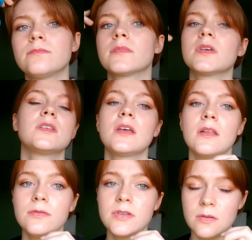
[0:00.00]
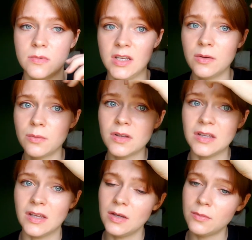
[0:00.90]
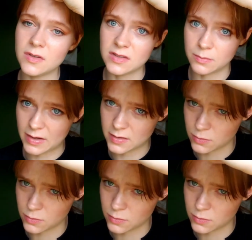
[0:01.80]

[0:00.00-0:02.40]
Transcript: because I loved him, and he was the best